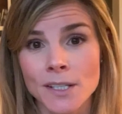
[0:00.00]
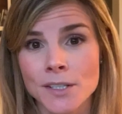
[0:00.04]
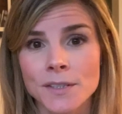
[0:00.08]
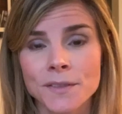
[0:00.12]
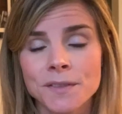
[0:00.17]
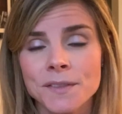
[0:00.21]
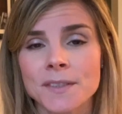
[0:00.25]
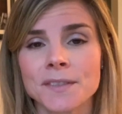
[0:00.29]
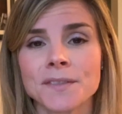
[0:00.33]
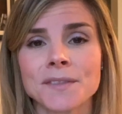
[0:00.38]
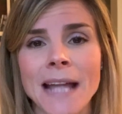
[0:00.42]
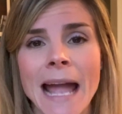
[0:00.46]

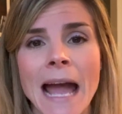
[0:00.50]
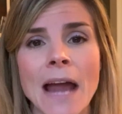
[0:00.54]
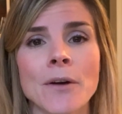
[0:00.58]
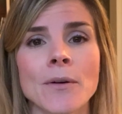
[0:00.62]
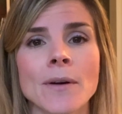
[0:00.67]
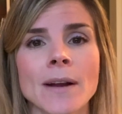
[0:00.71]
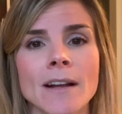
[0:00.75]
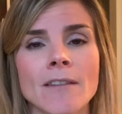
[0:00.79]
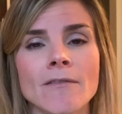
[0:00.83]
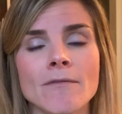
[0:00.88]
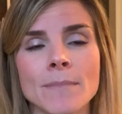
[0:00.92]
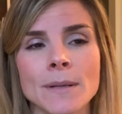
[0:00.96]
just a
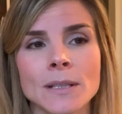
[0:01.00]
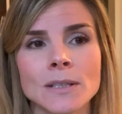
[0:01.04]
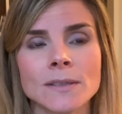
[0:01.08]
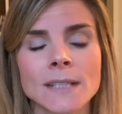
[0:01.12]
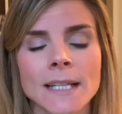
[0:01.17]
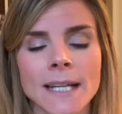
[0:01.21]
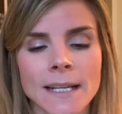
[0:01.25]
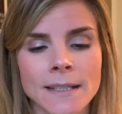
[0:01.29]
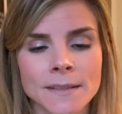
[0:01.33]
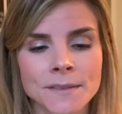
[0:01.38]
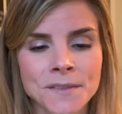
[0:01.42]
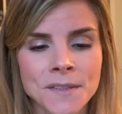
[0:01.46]
scattering of
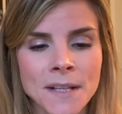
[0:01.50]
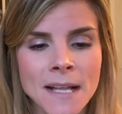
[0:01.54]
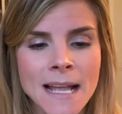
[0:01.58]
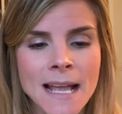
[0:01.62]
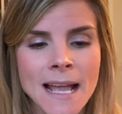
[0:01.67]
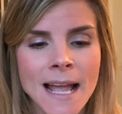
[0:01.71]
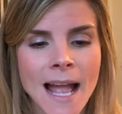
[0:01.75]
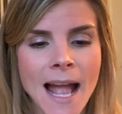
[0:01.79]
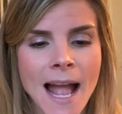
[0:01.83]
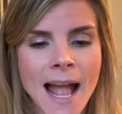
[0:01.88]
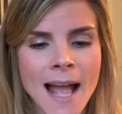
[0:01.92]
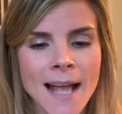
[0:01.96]
buildings
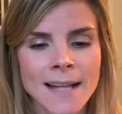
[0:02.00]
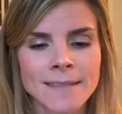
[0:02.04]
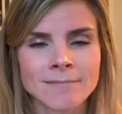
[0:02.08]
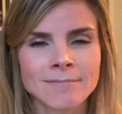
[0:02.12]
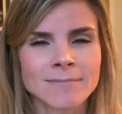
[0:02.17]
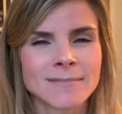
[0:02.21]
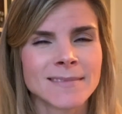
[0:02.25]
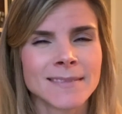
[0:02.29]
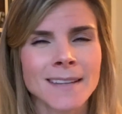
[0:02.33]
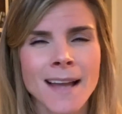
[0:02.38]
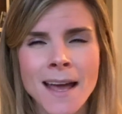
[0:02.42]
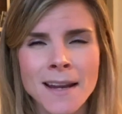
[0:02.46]
and
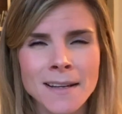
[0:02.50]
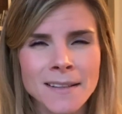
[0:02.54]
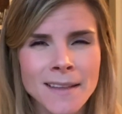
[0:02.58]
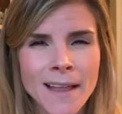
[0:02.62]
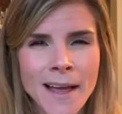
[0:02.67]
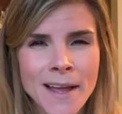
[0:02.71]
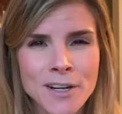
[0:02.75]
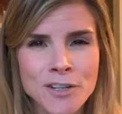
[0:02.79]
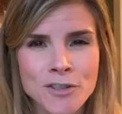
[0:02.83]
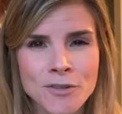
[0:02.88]
not a lot of